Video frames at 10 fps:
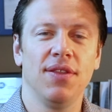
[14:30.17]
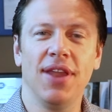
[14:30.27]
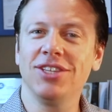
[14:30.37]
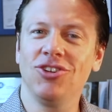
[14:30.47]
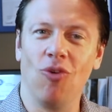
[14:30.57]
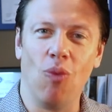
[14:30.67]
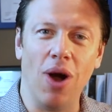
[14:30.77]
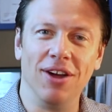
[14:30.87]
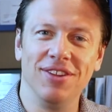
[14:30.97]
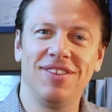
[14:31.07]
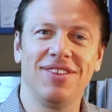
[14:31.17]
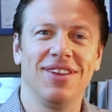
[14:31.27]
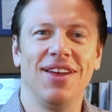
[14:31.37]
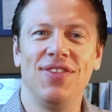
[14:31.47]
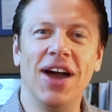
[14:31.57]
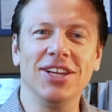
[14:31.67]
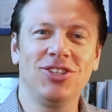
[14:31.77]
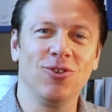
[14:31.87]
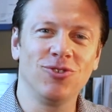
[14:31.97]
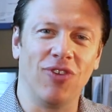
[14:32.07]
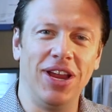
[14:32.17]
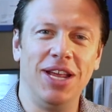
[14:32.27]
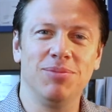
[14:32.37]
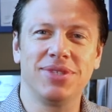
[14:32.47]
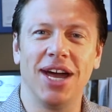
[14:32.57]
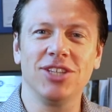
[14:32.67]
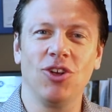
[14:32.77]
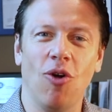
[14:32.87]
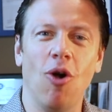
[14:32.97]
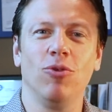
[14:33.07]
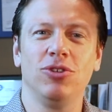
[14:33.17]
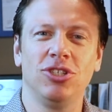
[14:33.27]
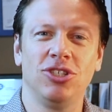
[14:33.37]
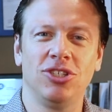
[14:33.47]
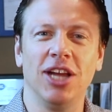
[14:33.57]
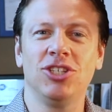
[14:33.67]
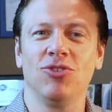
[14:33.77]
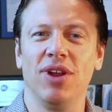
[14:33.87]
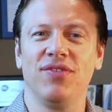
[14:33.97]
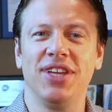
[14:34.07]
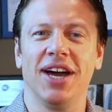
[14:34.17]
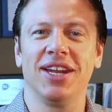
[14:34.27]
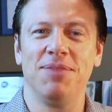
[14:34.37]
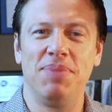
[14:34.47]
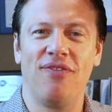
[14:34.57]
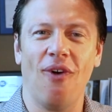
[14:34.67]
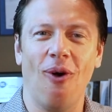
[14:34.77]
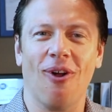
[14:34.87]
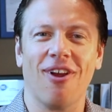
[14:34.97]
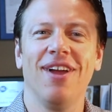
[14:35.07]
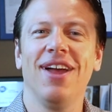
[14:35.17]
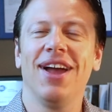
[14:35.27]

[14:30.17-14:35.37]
not your wants, not your dreams, not your, I should have done it before.